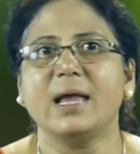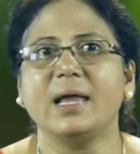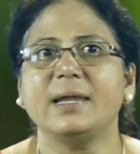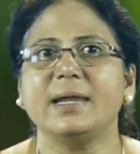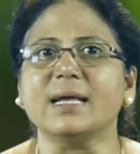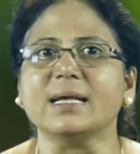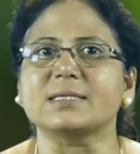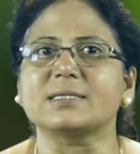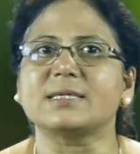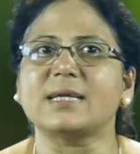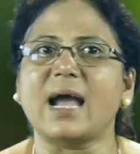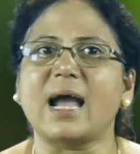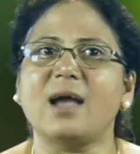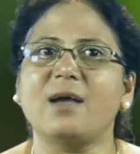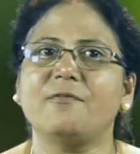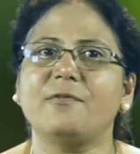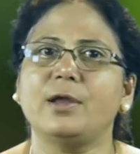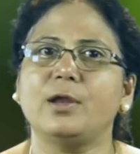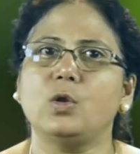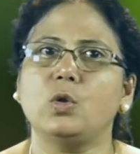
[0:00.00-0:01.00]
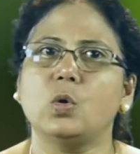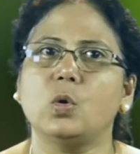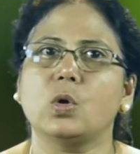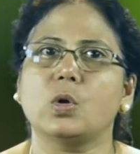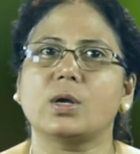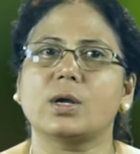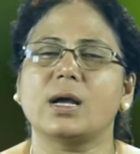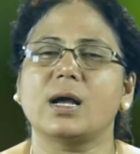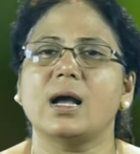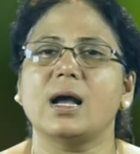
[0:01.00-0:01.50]
Next, have a
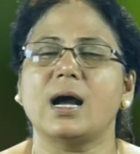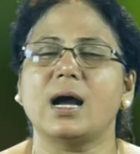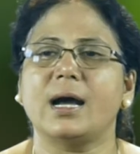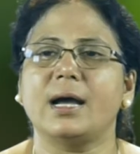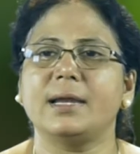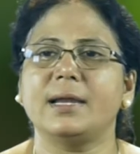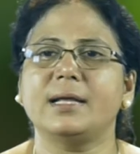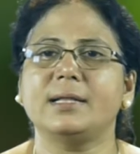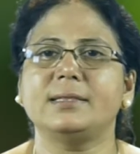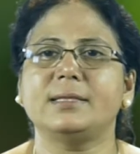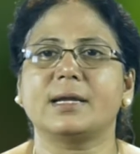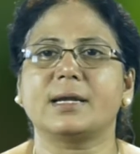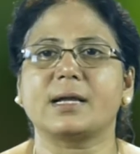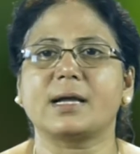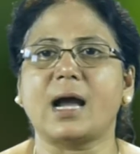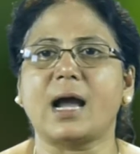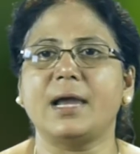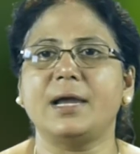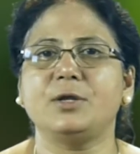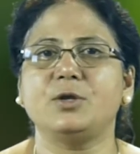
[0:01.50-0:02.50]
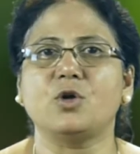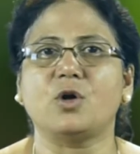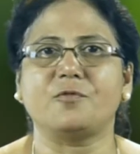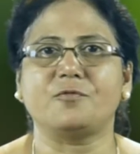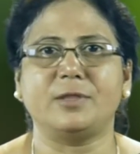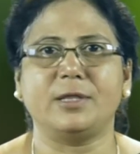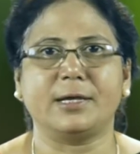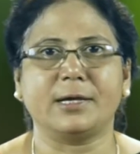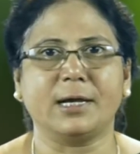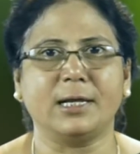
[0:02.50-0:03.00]
look another kind of
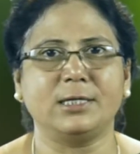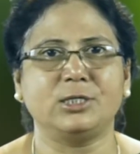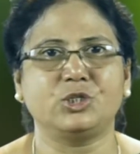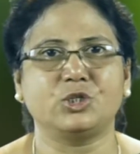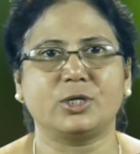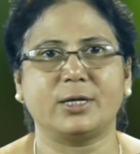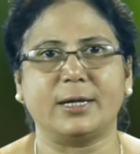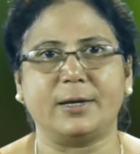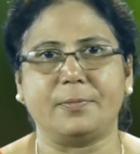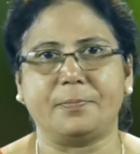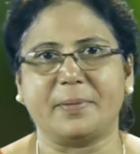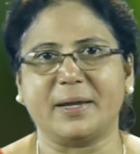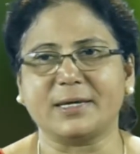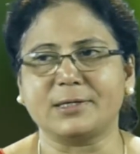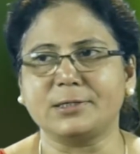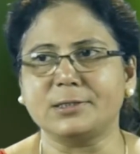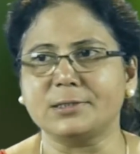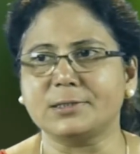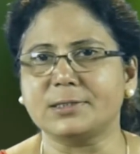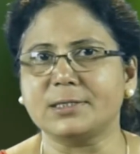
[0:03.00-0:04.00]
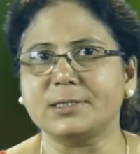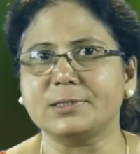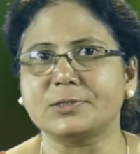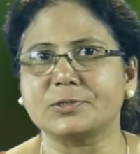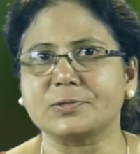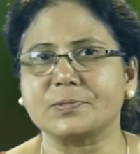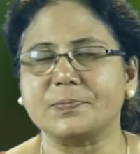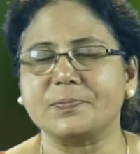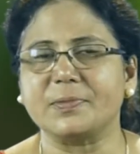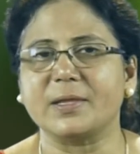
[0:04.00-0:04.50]
the cultural
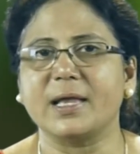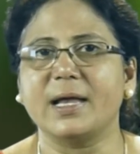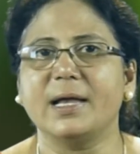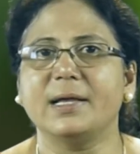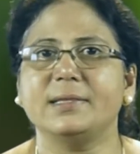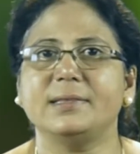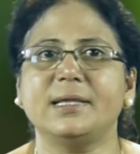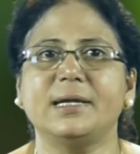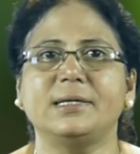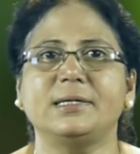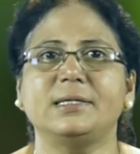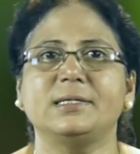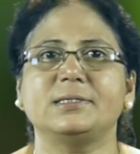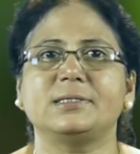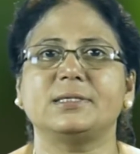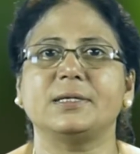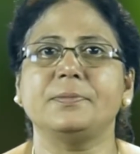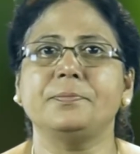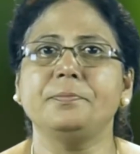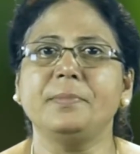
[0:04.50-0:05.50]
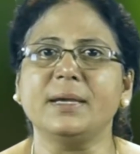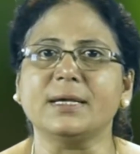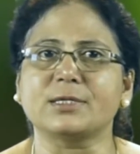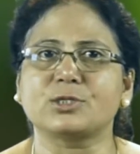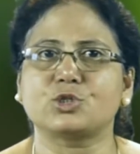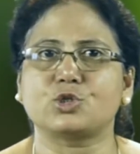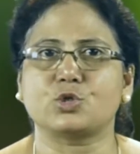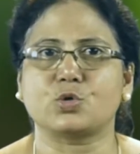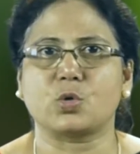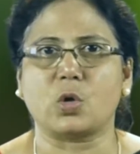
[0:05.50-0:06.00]
practices, that is the
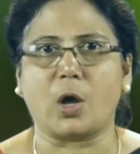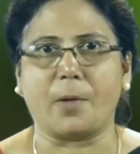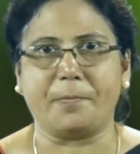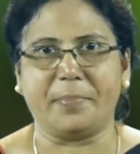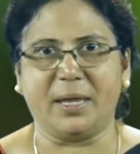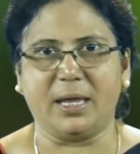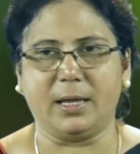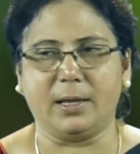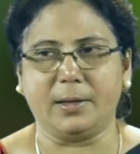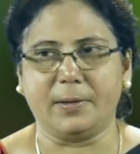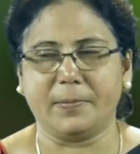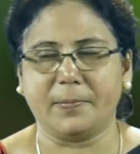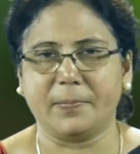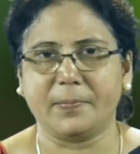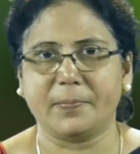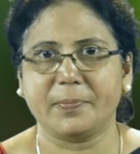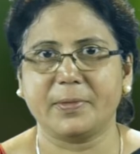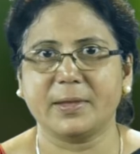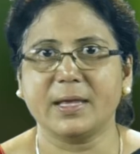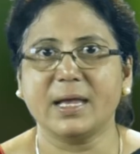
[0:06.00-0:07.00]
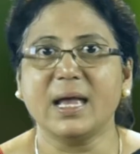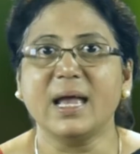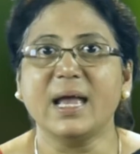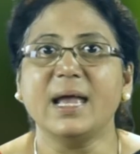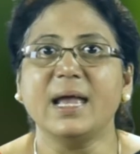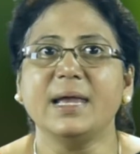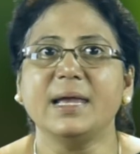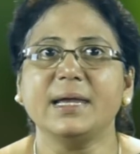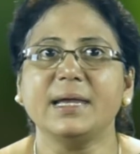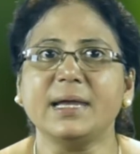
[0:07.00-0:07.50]
mixed cropping.
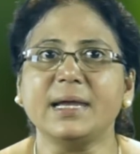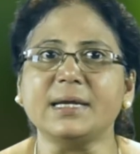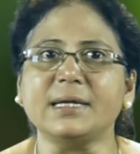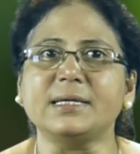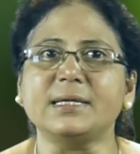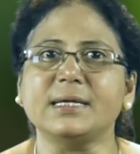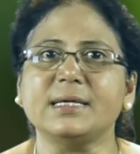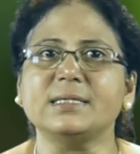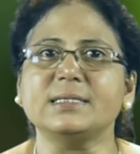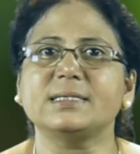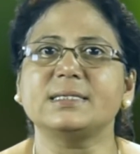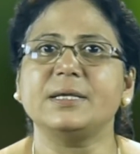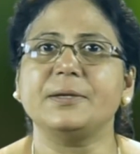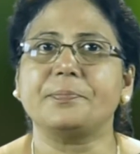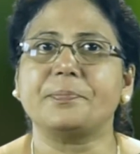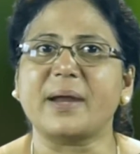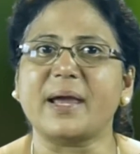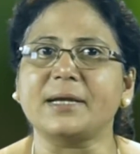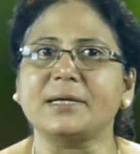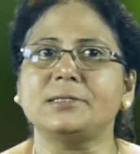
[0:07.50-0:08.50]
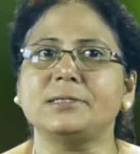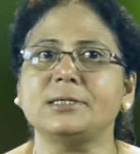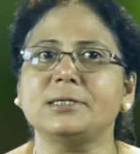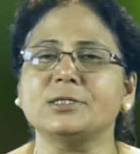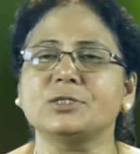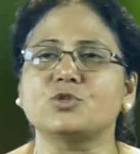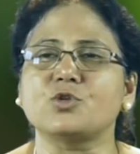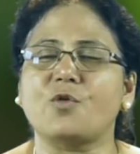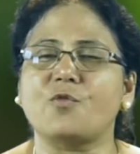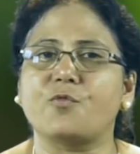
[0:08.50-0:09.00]
It is the
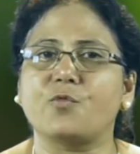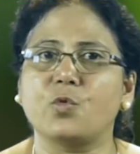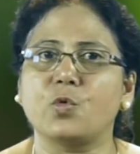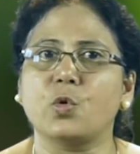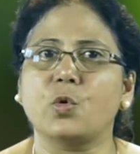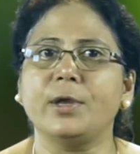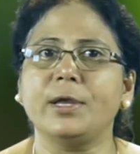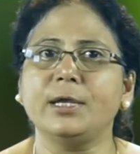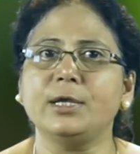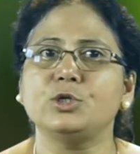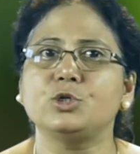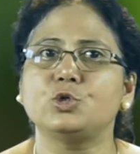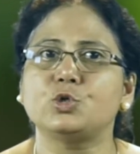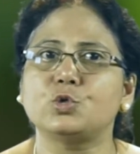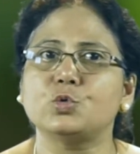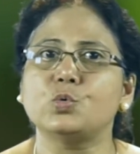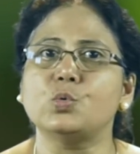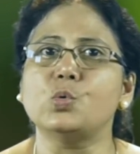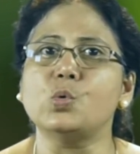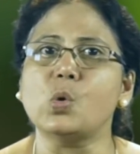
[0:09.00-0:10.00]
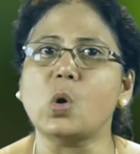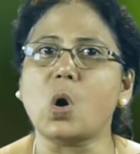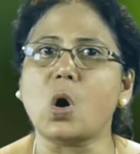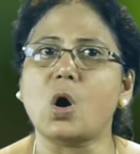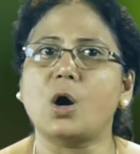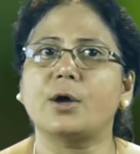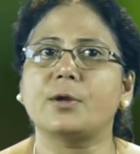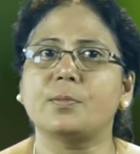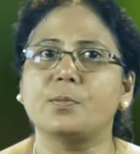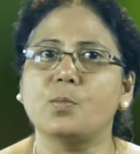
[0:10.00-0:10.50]
practice of growing 2
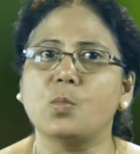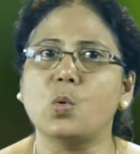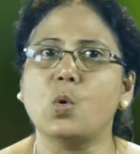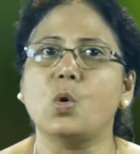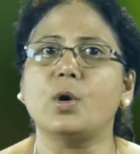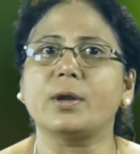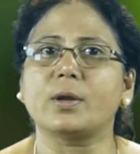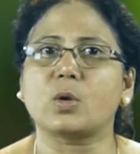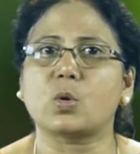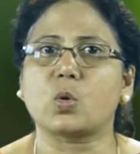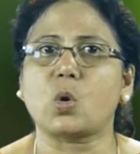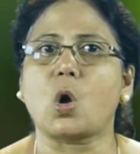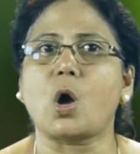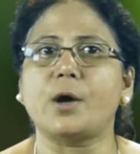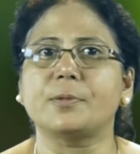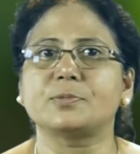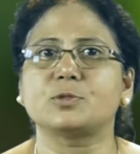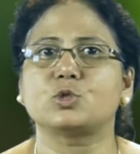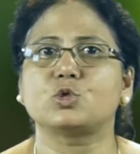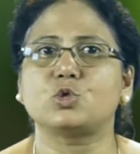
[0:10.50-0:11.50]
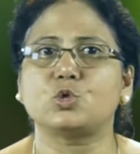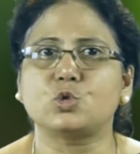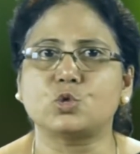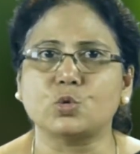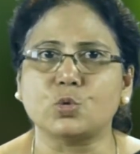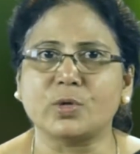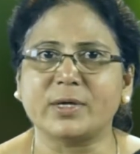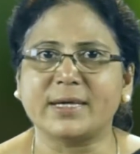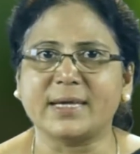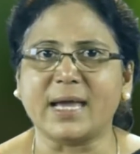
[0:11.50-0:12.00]
or more crops
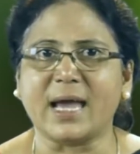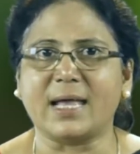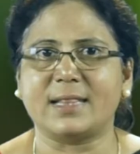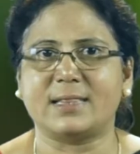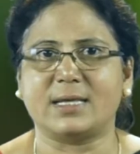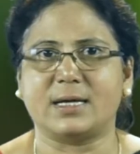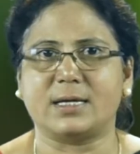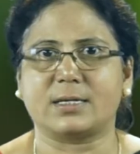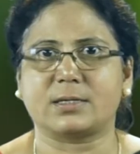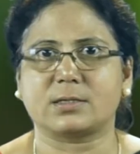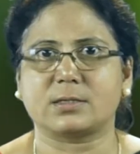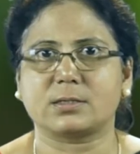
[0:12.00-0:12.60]
together